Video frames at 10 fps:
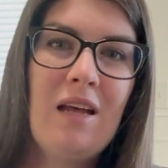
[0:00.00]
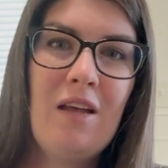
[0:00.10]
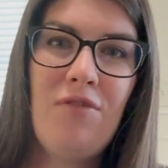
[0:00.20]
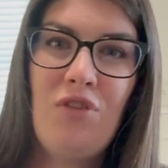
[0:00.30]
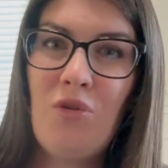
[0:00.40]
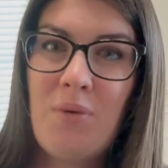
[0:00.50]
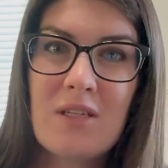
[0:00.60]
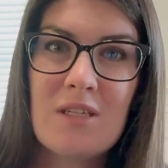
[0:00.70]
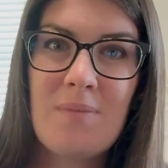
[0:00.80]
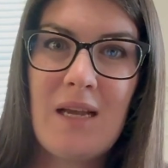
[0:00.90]
If you
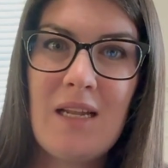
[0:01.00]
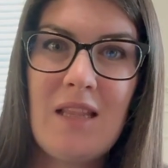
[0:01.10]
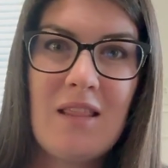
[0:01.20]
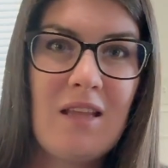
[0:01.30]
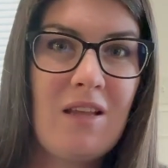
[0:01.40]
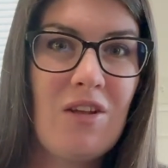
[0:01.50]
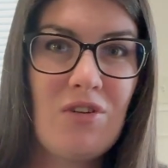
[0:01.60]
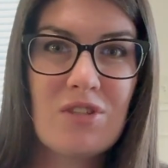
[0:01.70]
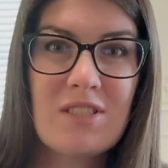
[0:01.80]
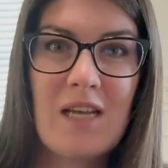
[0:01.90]
picked up anything
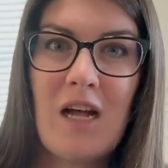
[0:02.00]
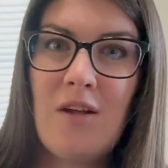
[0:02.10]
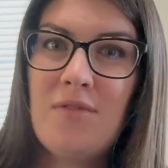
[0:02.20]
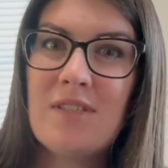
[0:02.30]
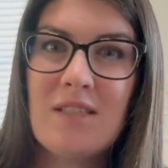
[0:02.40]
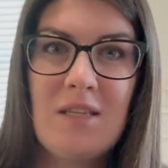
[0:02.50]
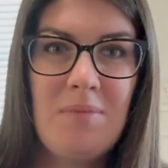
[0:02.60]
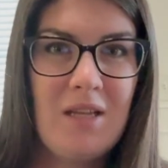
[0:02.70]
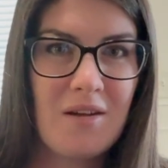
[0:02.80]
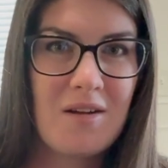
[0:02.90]
yourselves, leave
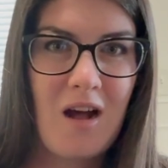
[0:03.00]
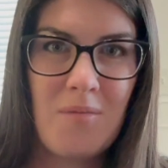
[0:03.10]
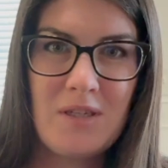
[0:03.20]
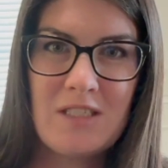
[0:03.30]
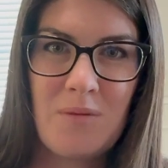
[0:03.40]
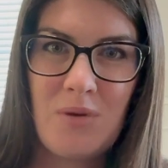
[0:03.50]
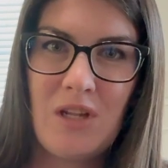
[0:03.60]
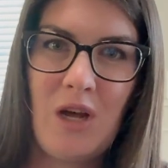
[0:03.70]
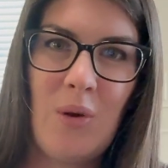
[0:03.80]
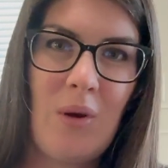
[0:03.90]
me a comment down
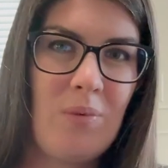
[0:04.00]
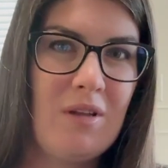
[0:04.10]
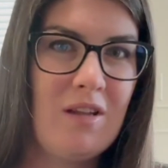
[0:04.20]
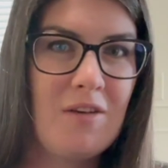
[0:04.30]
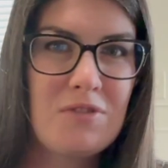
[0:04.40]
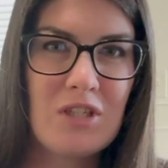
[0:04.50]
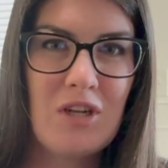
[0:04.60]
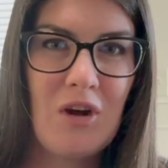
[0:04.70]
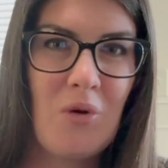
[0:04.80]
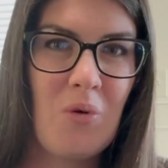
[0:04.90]
below. I would love to
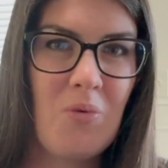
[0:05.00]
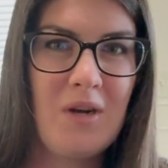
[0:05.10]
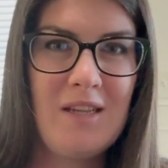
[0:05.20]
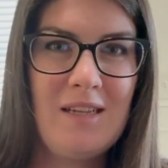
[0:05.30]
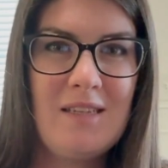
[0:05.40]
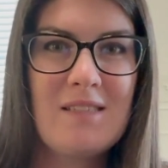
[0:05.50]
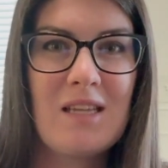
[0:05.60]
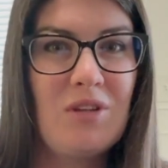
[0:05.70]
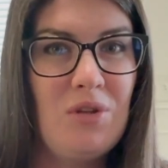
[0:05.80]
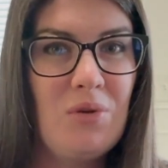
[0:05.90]
know what it is
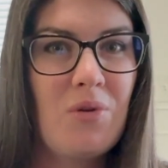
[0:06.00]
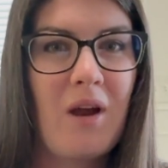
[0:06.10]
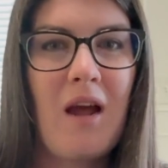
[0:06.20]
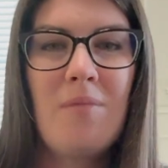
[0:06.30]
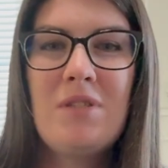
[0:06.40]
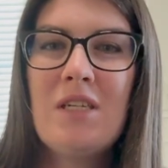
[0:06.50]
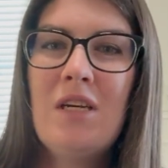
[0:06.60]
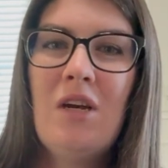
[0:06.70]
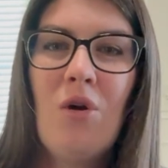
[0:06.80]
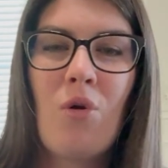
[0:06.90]
that you grabbed,
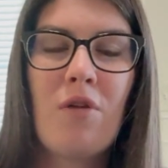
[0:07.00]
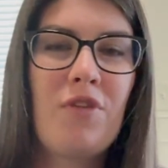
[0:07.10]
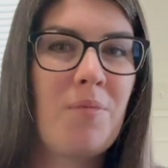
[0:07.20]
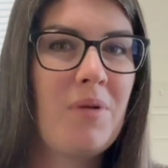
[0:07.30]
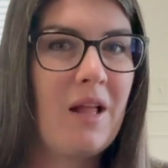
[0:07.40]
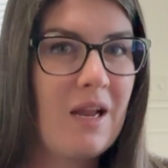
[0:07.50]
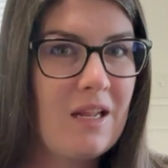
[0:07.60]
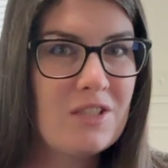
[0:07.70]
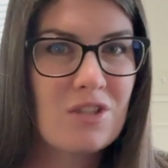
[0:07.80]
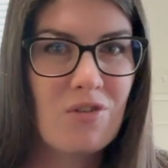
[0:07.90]
or if you're
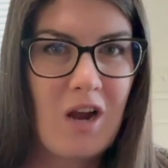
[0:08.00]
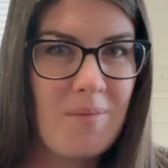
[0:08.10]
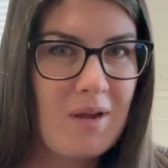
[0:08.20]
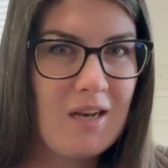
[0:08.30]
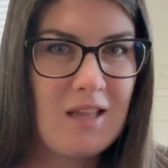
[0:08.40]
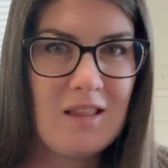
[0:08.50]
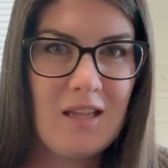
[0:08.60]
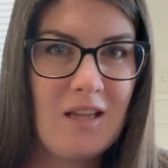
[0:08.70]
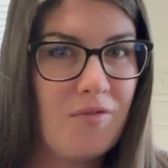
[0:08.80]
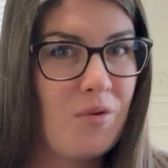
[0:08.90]
planning to grab
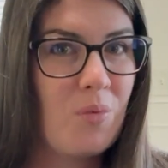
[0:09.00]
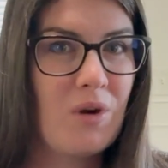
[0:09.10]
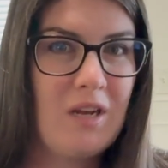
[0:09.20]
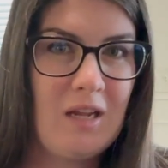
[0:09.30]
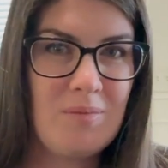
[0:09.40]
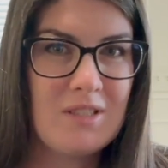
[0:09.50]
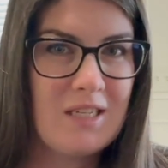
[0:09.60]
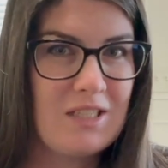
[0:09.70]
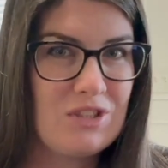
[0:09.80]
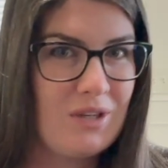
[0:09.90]
anything, if you weren't able to
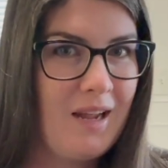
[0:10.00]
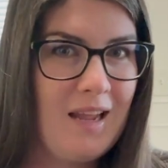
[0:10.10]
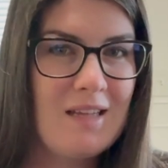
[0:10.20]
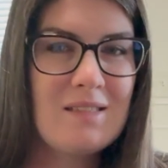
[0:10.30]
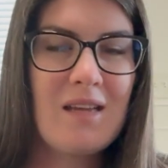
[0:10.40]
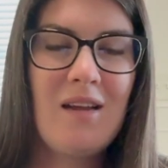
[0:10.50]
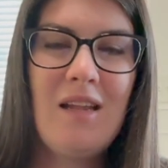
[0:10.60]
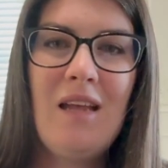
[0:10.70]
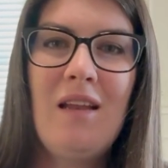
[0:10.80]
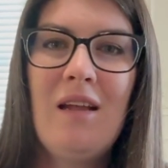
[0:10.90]
get your hands on
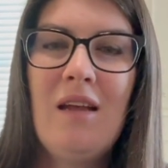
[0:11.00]
it.